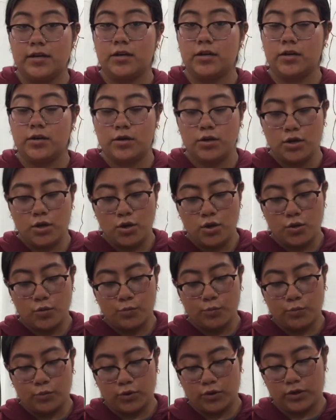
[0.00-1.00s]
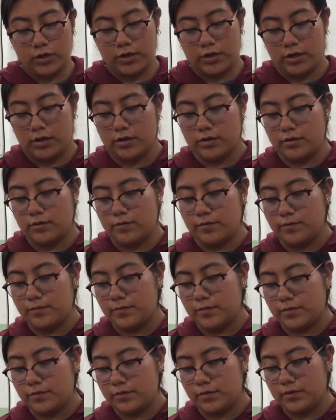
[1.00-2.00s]
a board on the
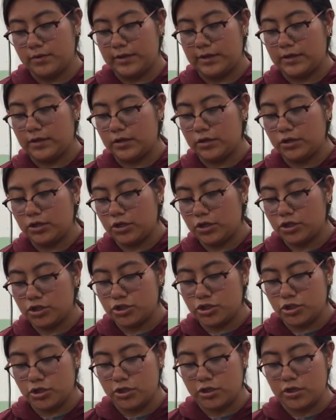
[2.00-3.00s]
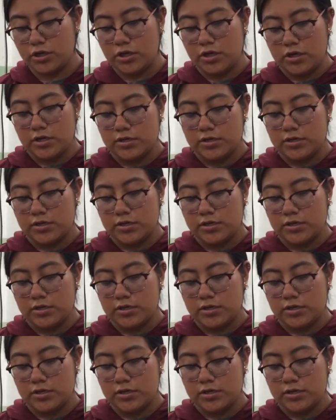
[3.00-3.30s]
like under your shirt,